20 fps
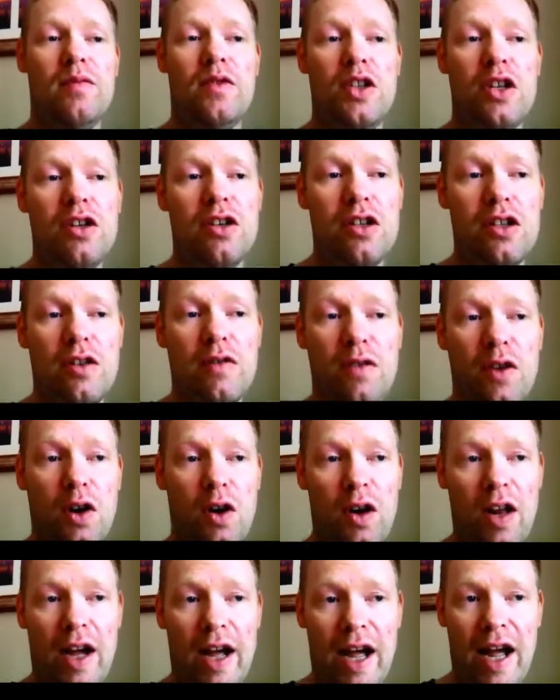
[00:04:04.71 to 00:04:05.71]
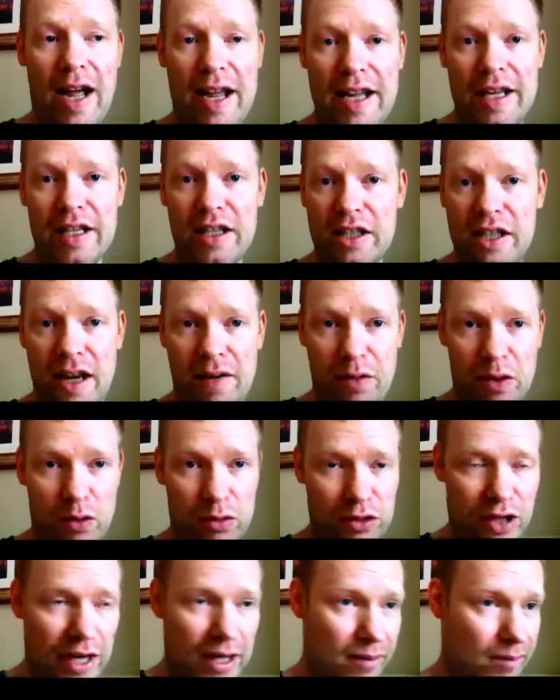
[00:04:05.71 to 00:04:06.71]
You've got like 7
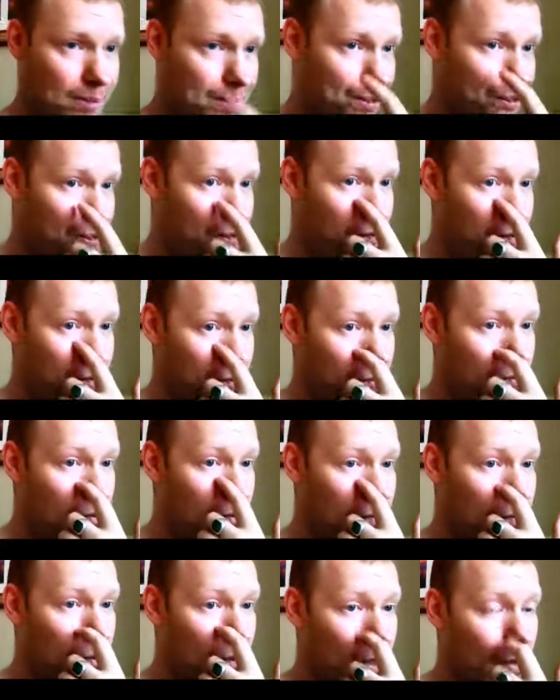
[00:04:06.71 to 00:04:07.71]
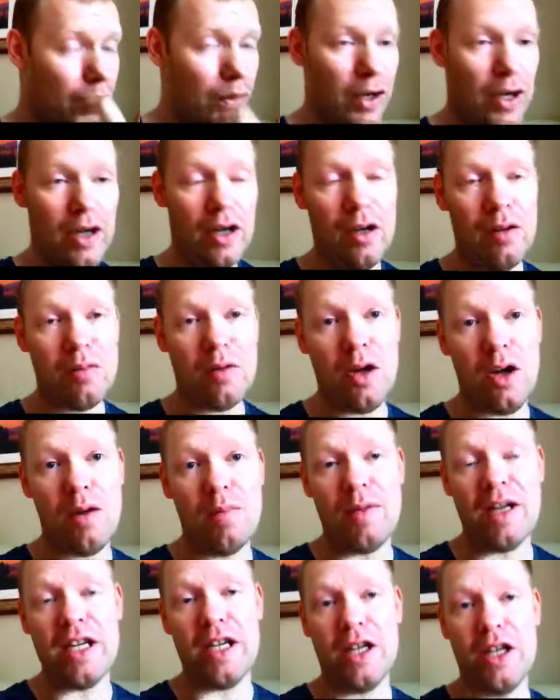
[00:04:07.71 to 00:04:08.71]
or 8 that are
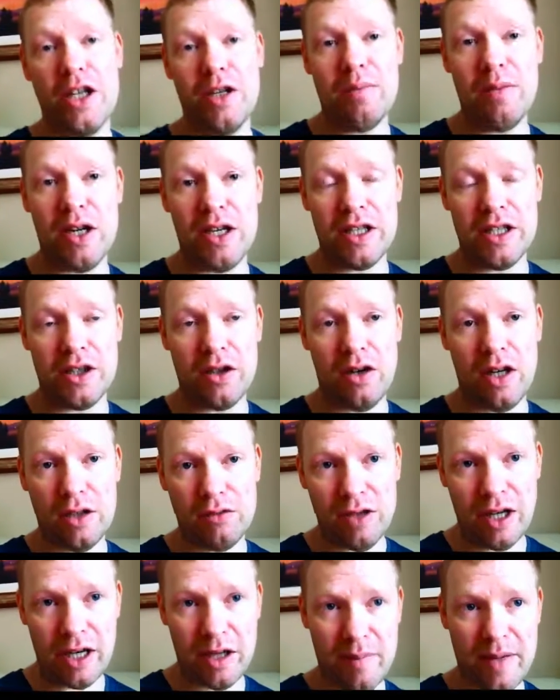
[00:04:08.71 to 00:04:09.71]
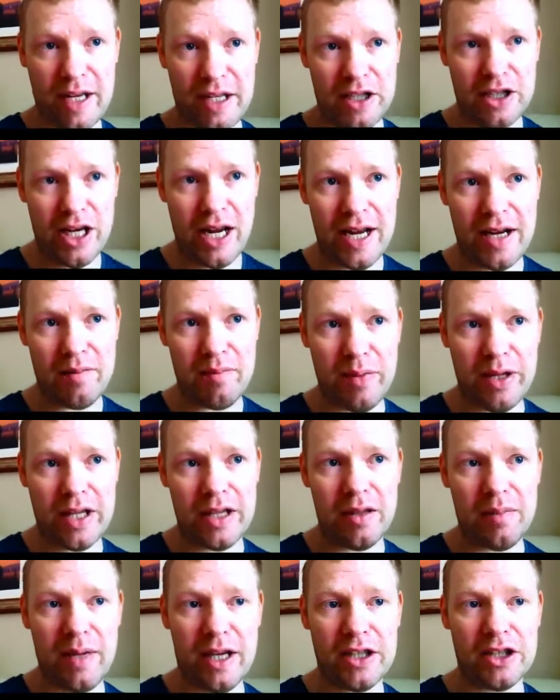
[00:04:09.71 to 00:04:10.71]
making you money. So I recommend 10
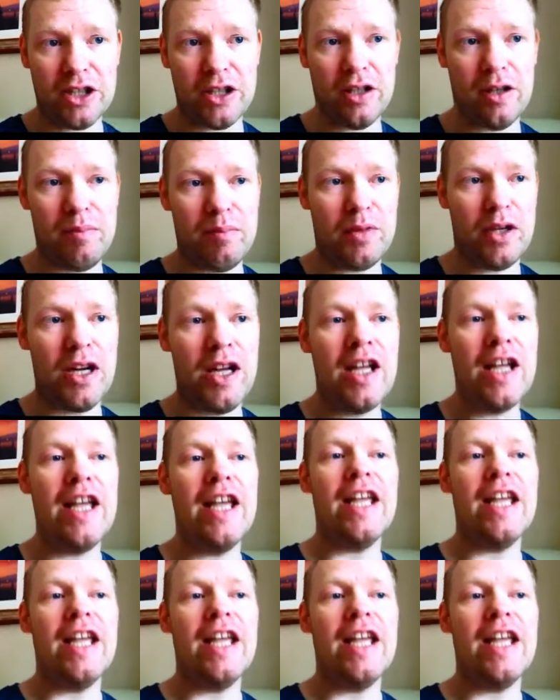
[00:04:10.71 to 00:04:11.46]
being the magic number.